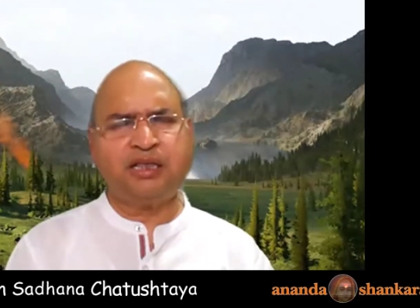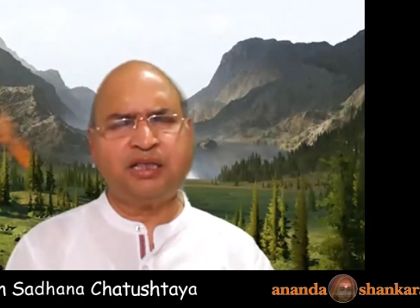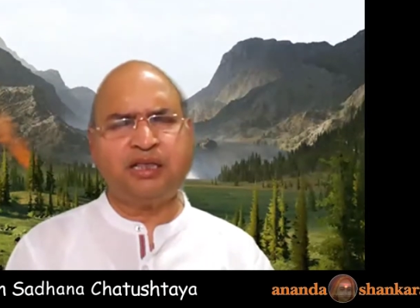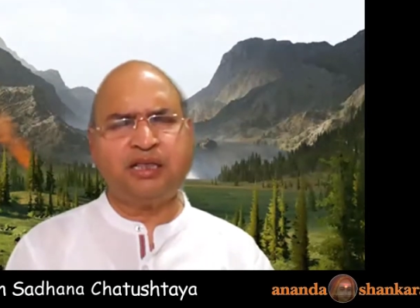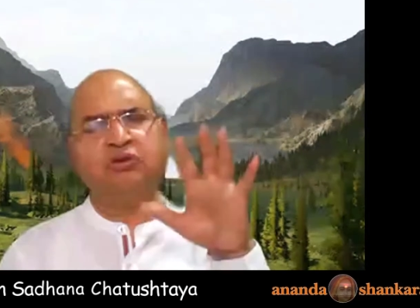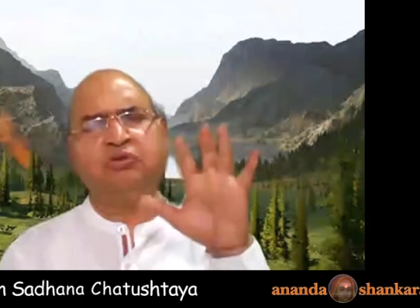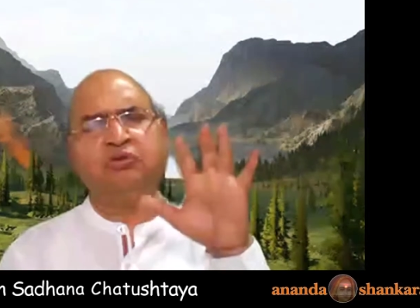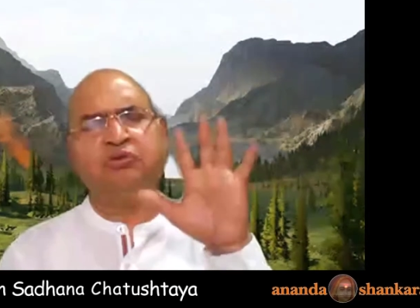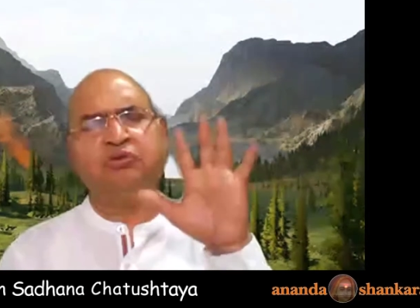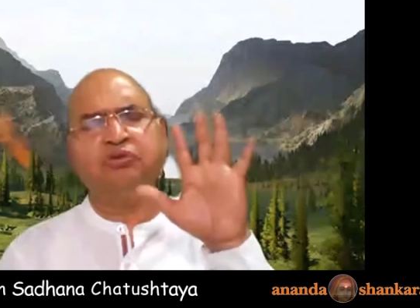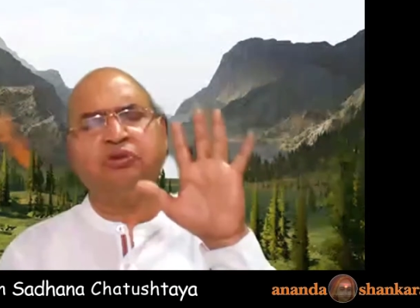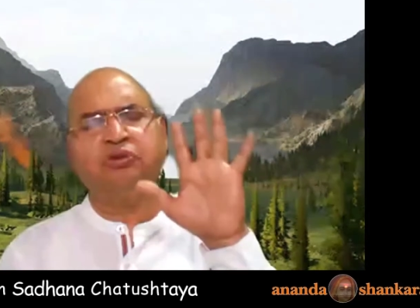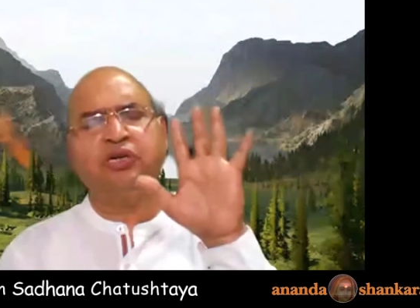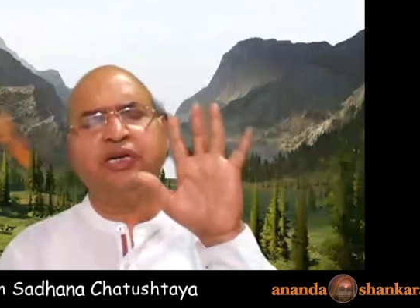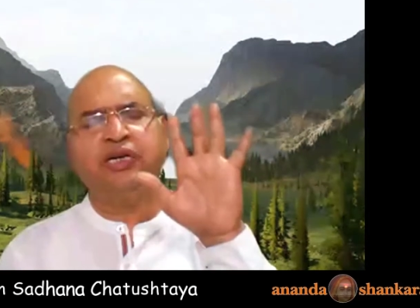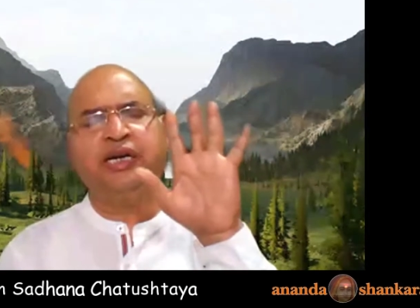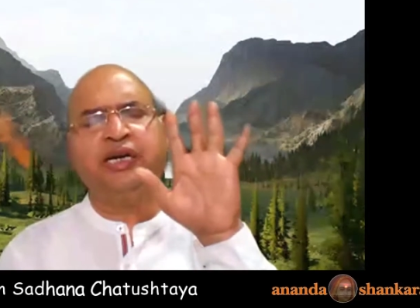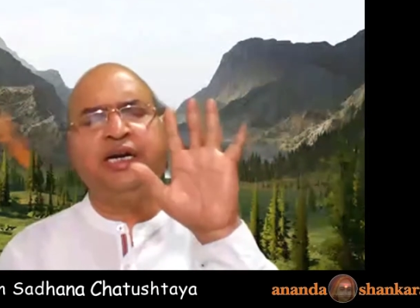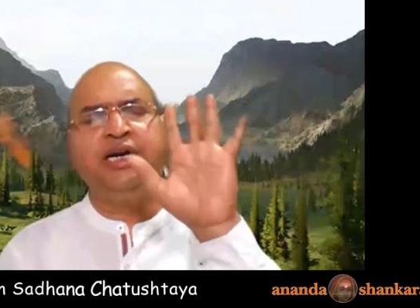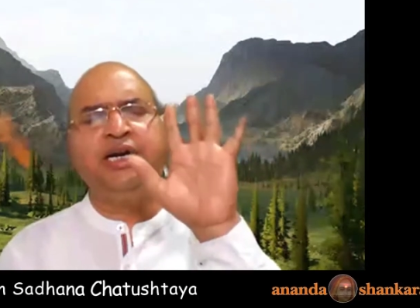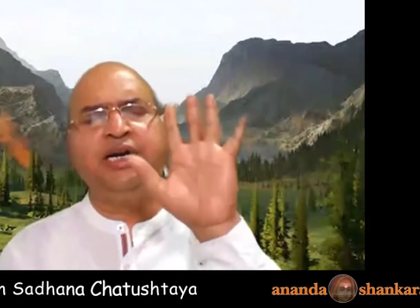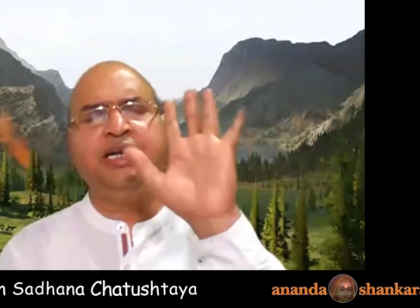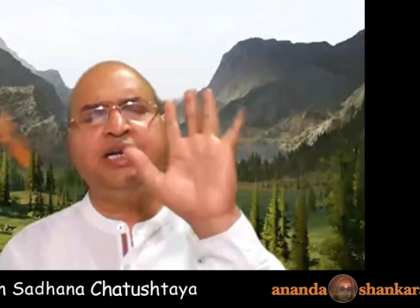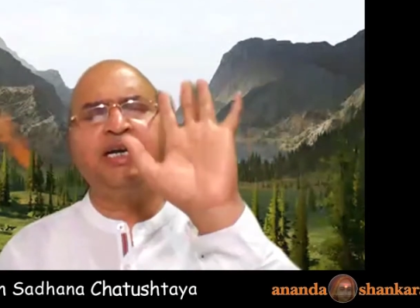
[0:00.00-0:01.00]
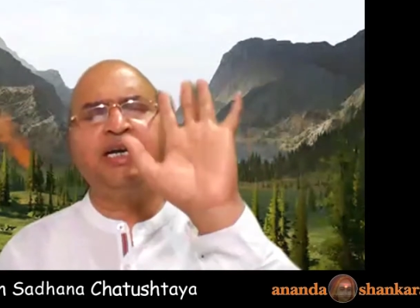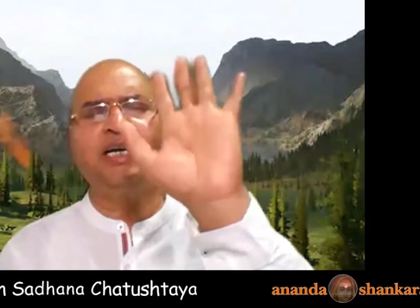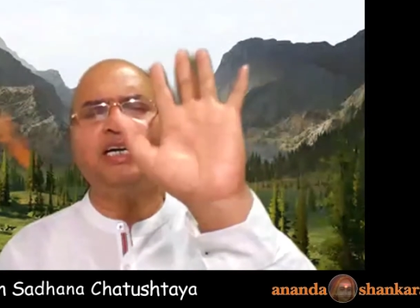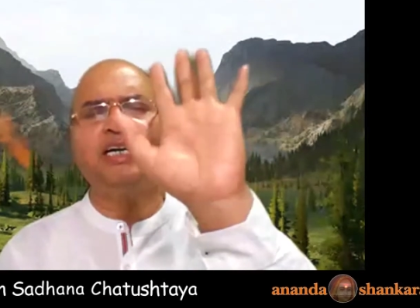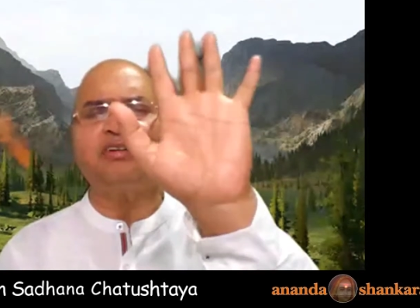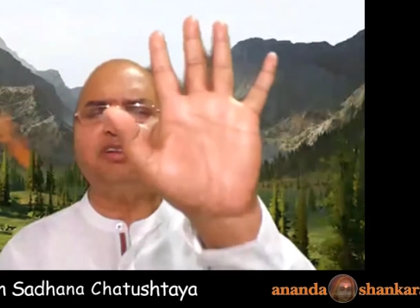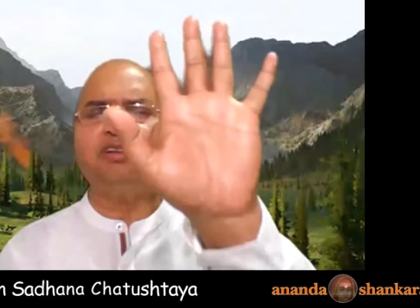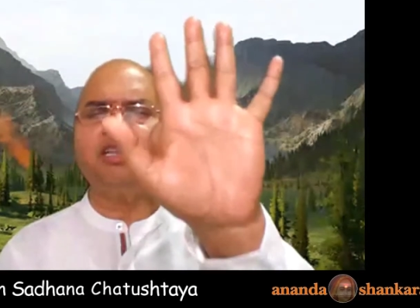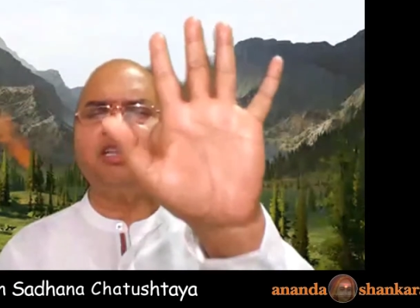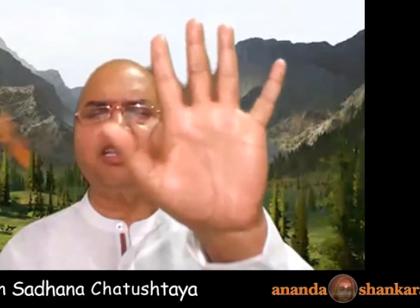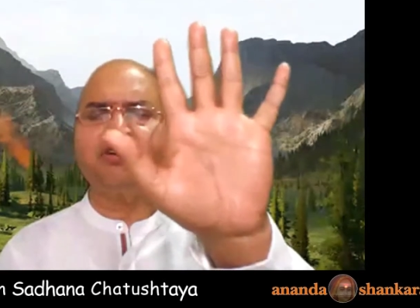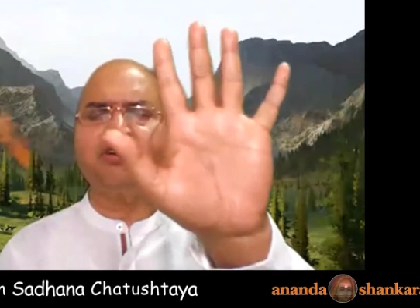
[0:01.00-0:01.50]
also
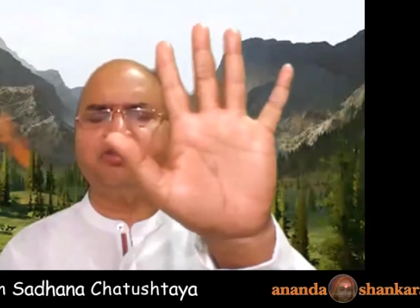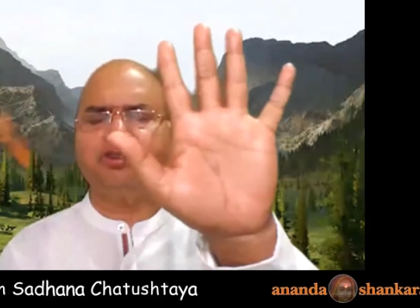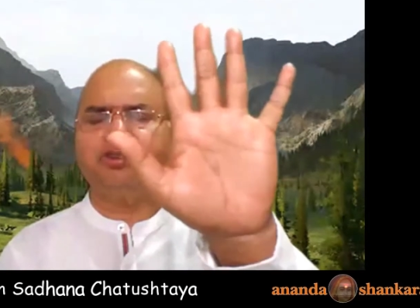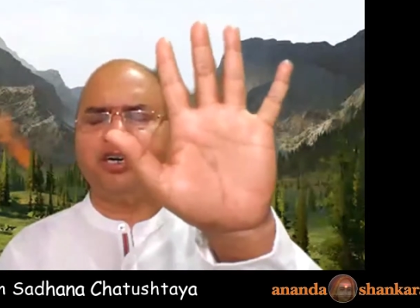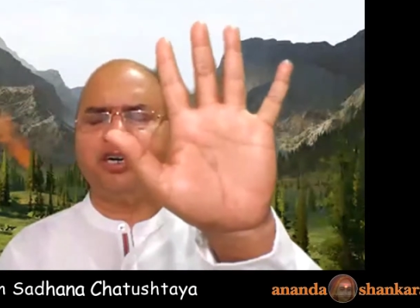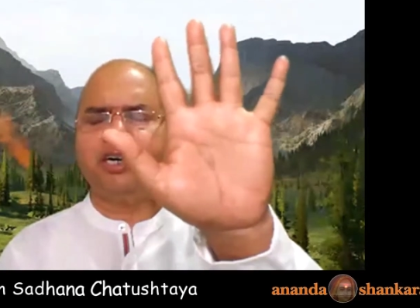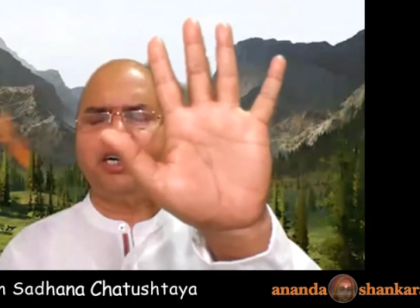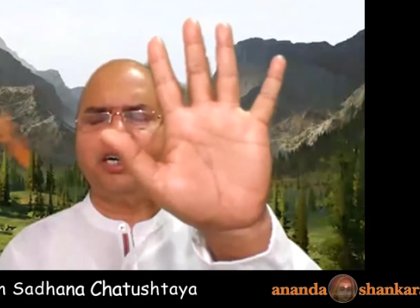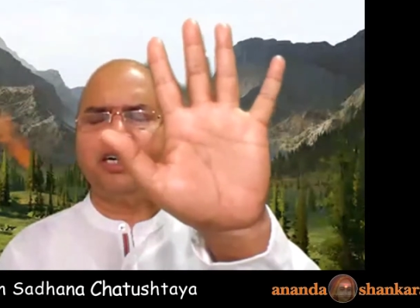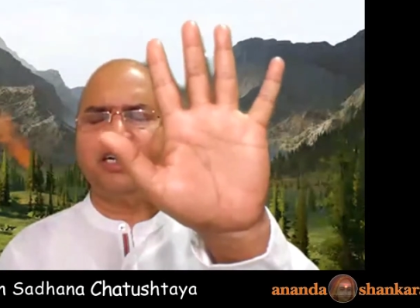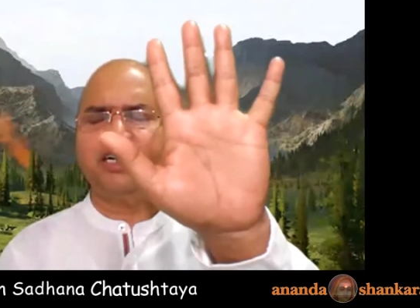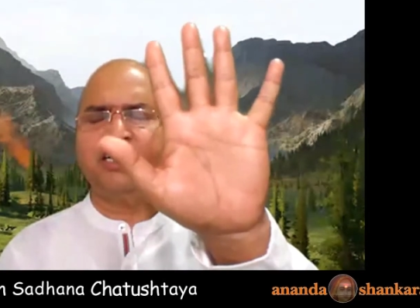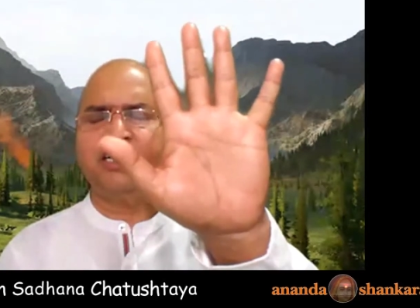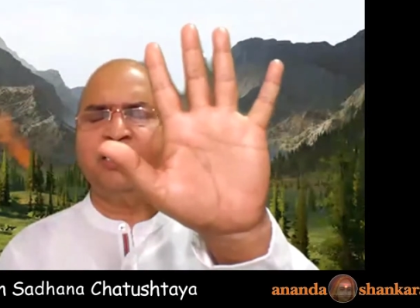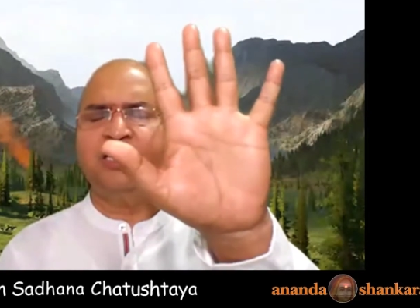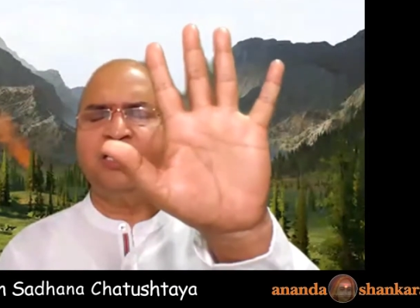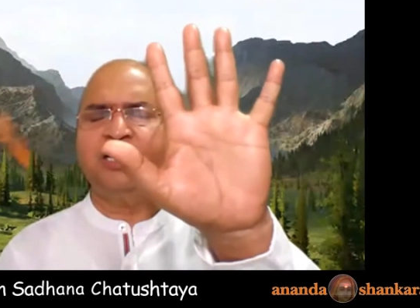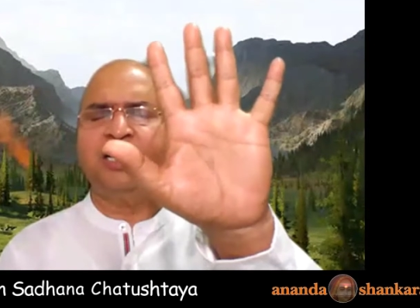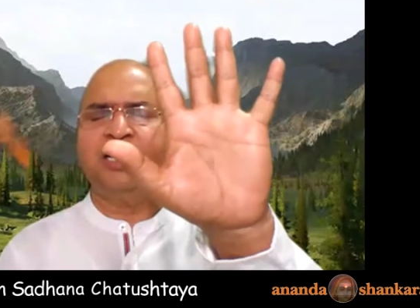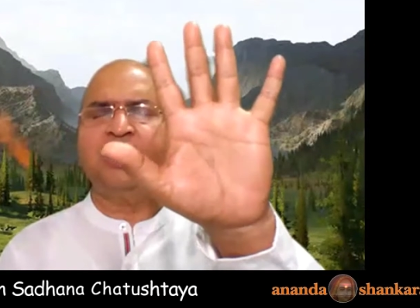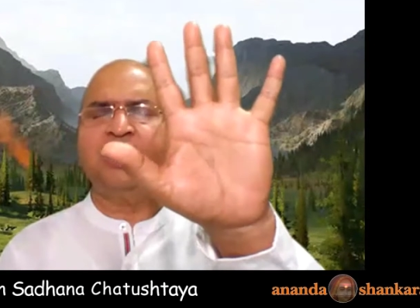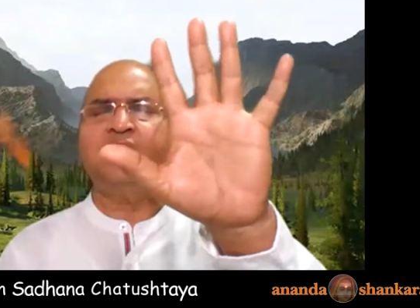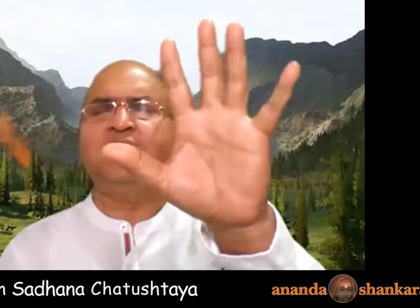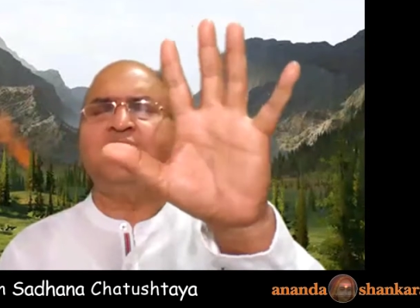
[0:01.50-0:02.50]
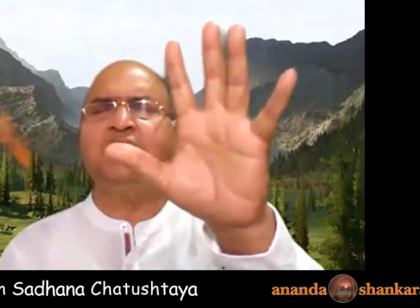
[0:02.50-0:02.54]
interact with the world